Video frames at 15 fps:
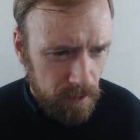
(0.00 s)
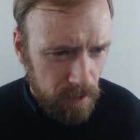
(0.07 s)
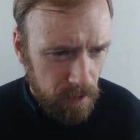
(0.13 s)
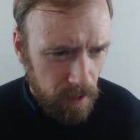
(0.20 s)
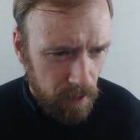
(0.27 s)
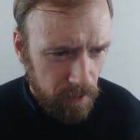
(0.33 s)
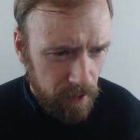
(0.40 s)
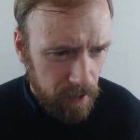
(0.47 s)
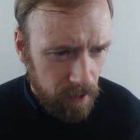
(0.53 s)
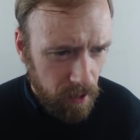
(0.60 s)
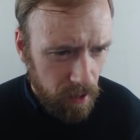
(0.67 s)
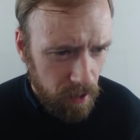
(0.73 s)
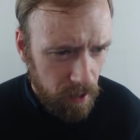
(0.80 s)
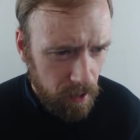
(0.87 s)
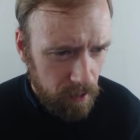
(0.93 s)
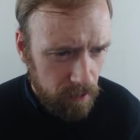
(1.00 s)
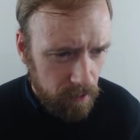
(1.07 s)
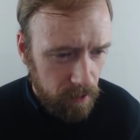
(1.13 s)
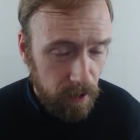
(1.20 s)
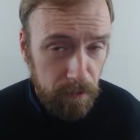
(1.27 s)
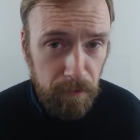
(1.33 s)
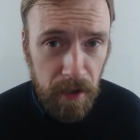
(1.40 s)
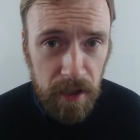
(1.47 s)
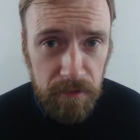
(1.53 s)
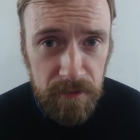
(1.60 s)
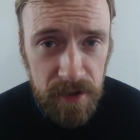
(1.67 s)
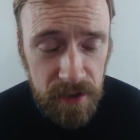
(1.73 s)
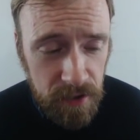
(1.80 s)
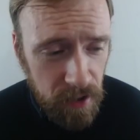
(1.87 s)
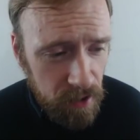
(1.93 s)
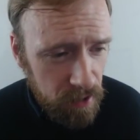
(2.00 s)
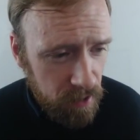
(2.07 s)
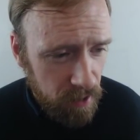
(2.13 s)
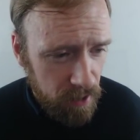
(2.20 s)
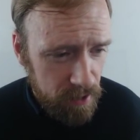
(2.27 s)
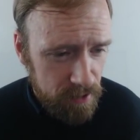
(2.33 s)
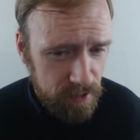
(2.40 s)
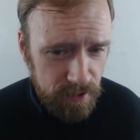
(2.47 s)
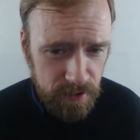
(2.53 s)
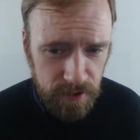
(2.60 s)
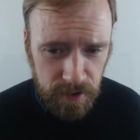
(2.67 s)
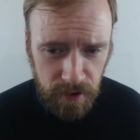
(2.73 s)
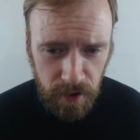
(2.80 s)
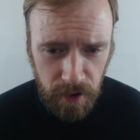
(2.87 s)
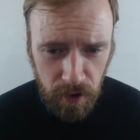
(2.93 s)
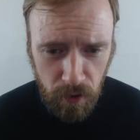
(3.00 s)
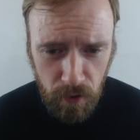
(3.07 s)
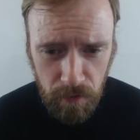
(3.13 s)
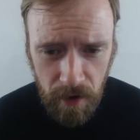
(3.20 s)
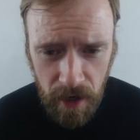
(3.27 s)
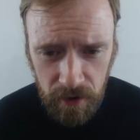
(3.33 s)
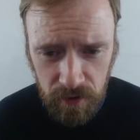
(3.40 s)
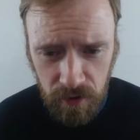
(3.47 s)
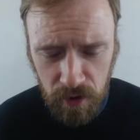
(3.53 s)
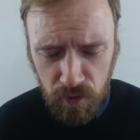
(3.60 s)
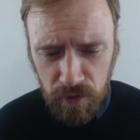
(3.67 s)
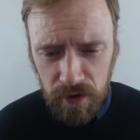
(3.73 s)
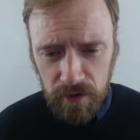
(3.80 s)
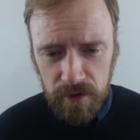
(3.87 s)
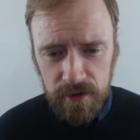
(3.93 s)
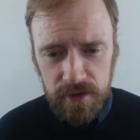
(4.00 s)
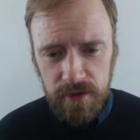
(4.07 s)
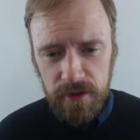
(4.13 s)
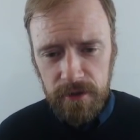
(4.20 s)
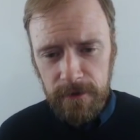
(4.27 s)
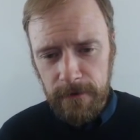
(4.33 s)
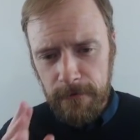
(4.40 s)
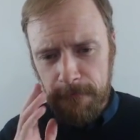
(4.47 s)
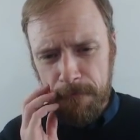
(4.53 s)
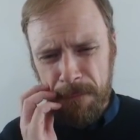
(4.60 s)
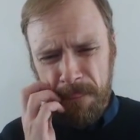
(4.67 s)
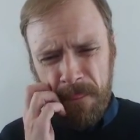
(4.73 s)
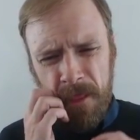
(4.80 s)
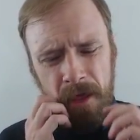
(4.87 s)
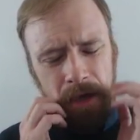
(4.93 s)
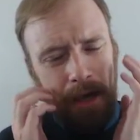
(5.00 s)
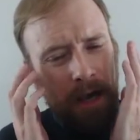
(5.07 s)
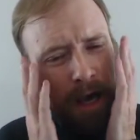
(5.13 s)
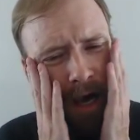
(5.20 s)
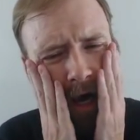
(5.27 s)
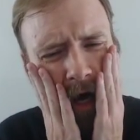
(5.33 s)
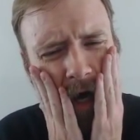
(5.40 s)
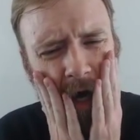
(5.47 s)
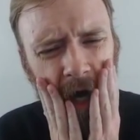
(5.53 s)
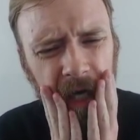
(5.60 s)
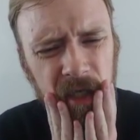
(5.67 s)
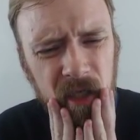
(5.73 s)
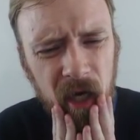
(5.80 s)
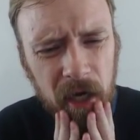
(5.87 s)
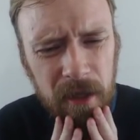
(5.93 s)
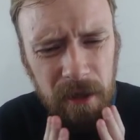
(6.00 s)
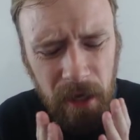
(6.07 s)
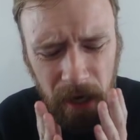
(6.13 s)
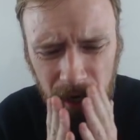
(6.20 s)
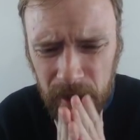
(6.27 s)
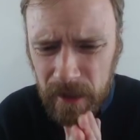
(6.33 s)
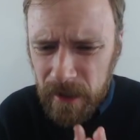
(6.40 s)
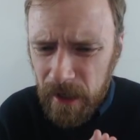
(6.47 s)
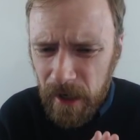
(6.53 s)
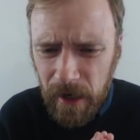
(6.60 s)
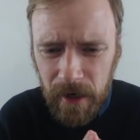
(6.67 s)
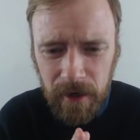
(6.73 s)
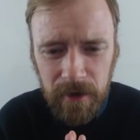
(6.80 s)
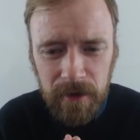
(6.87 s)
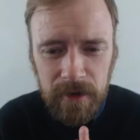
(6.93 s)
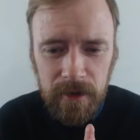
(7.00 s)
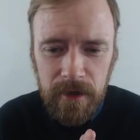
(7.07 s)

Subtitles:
All right, I made a mistake, guys. I'm going to go back to unrealistic. I checked that, yeah.